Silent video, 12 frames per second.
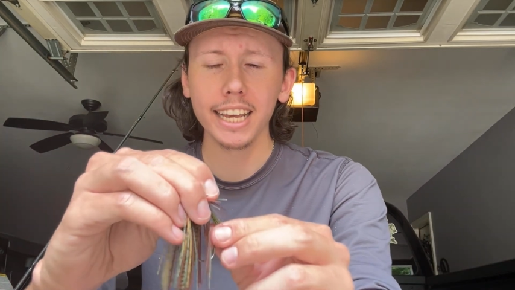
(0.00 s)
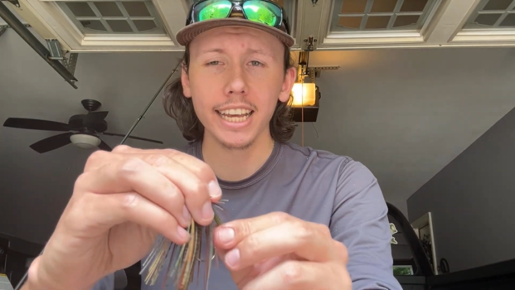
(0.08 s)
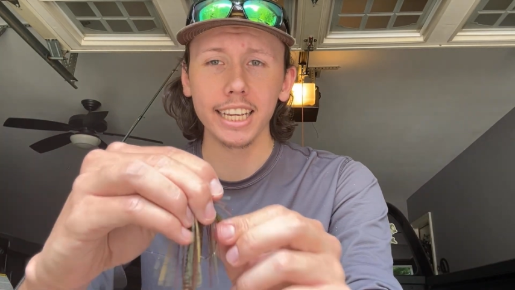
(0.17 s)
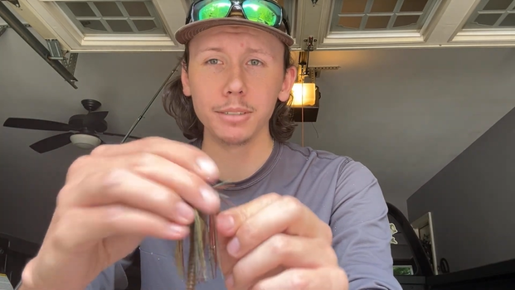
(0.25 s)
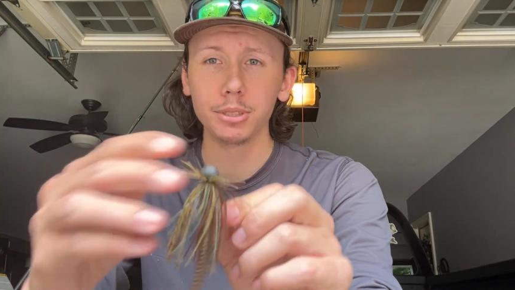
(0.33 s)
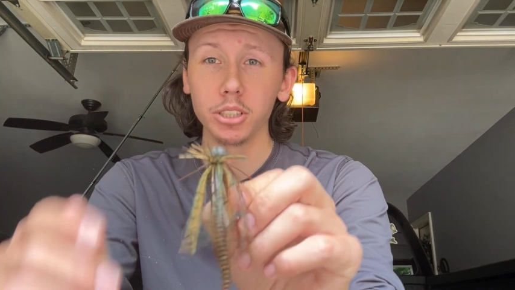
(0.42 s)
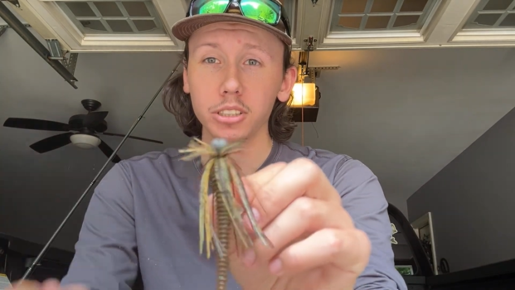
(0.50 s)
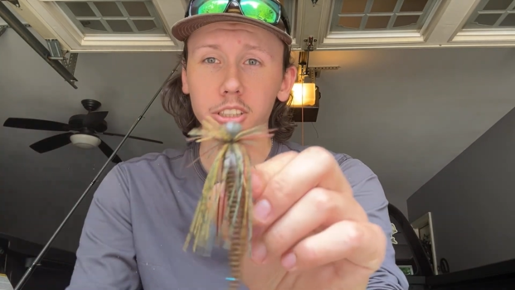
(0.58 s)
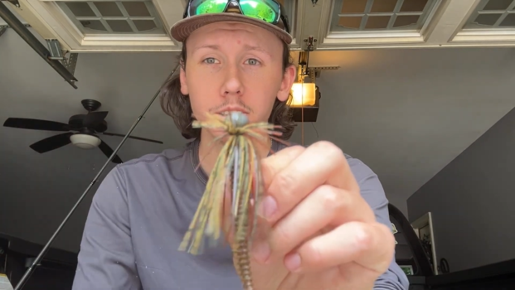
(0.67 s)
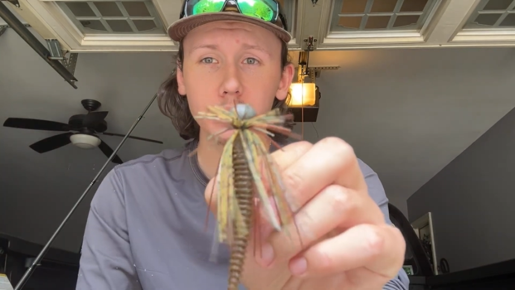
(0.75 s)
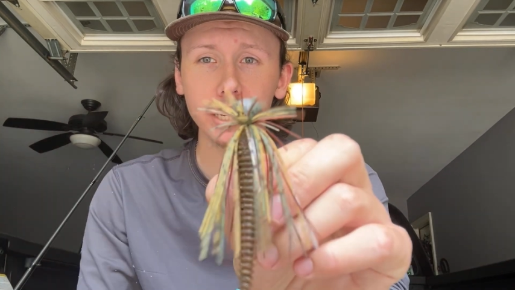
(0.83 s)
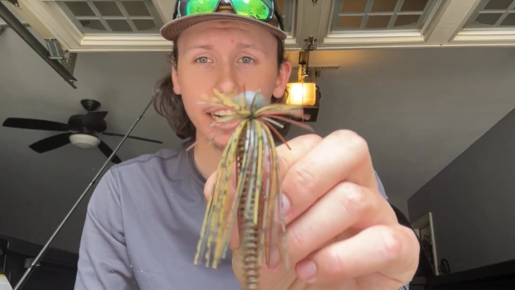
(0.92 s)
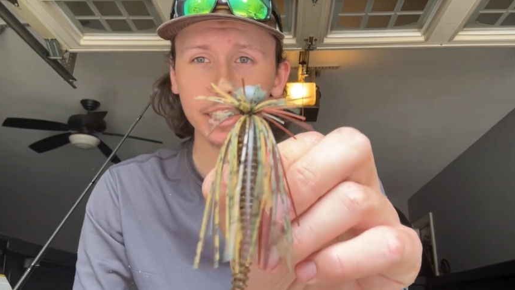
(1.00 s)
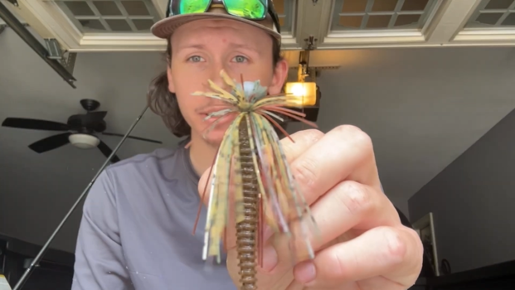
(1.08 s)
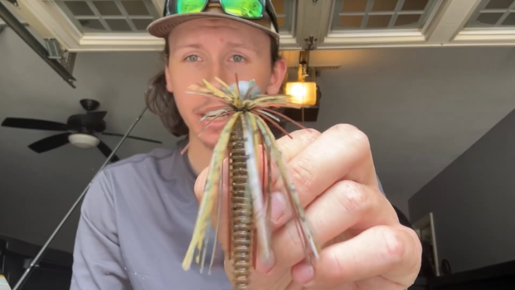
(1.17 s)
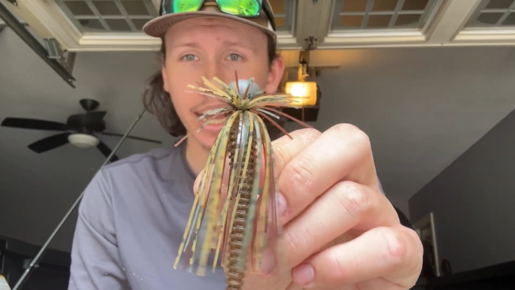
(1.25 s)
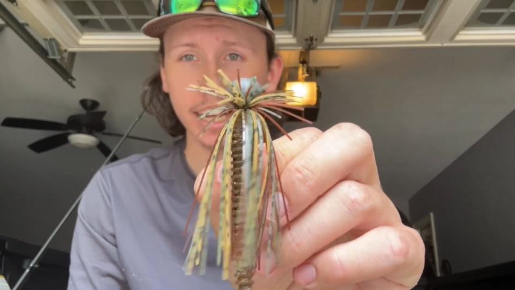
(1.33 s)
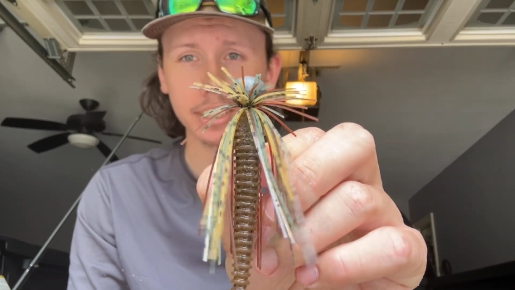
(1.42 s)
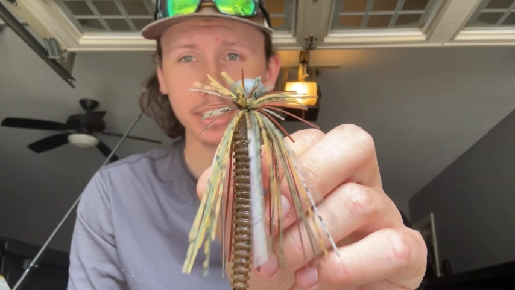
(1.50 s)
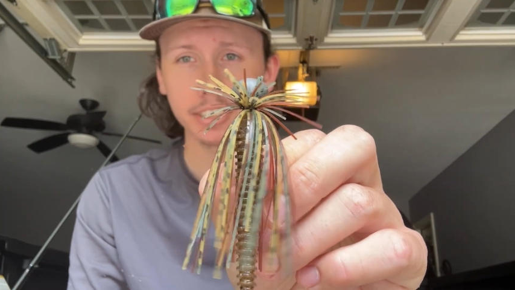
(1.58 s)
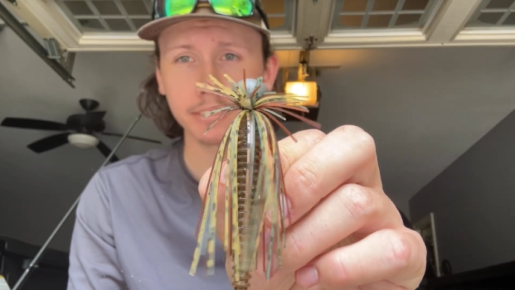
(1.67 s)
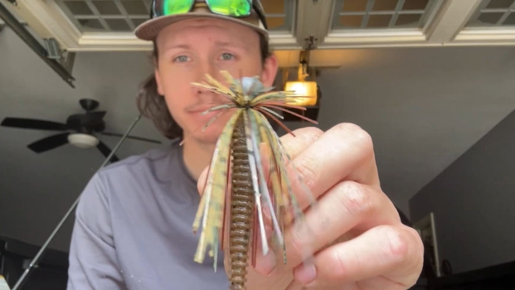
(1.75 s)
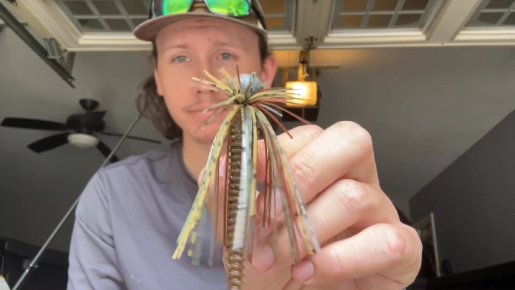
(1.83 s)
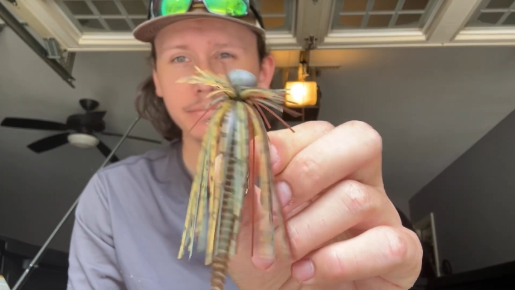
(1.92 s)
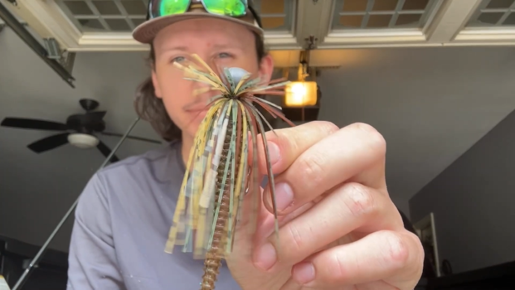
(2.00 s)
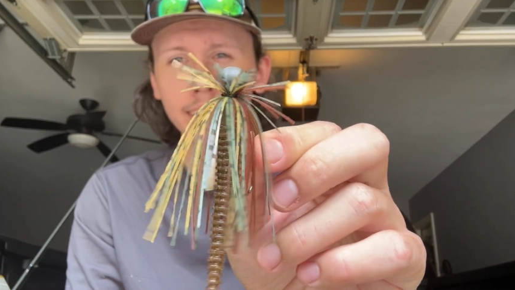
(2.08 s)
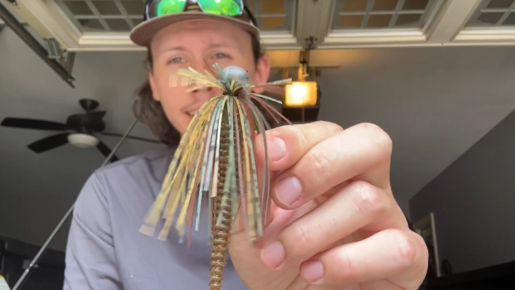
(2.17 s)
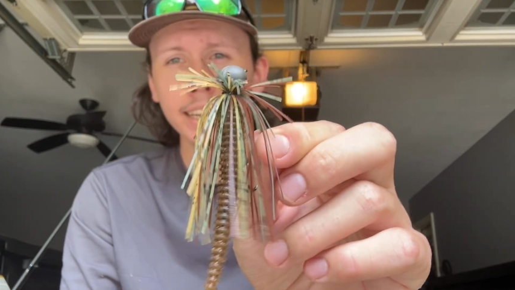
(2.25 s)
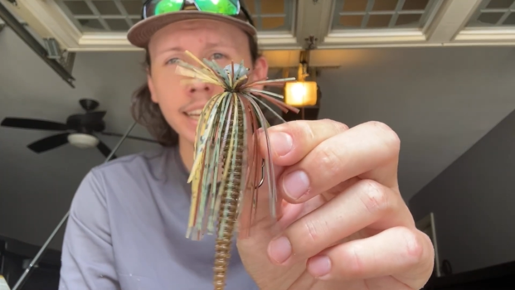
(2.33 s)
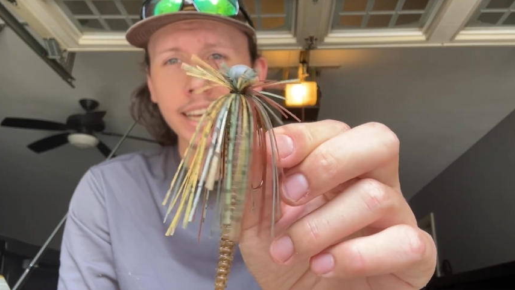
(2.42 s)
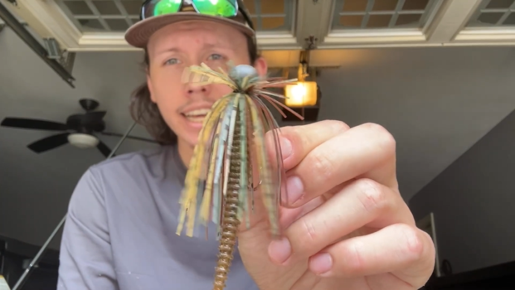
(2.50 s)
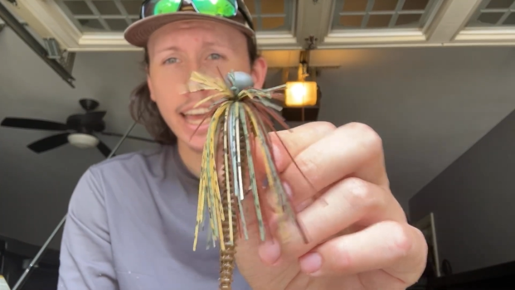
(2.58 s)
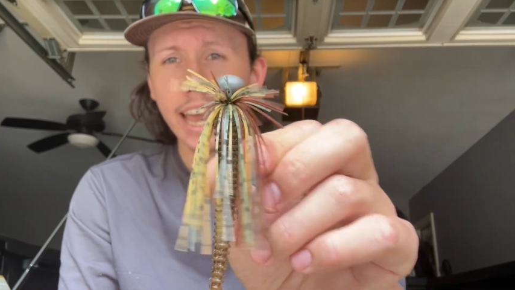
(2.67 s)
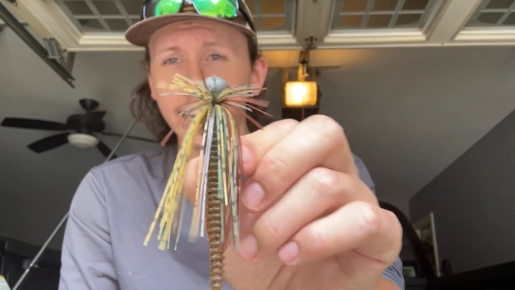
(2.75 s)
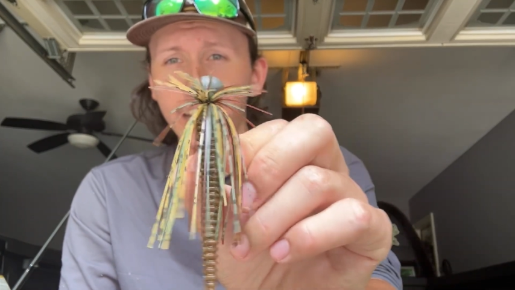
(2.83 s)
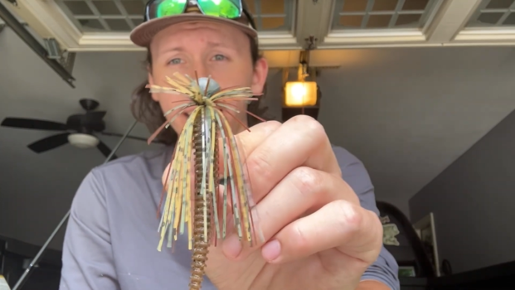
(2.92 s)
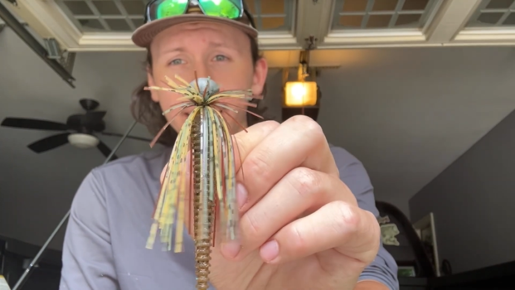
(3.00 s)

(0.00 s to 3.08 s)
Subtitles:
it gives you a little bit of extra action. It kind of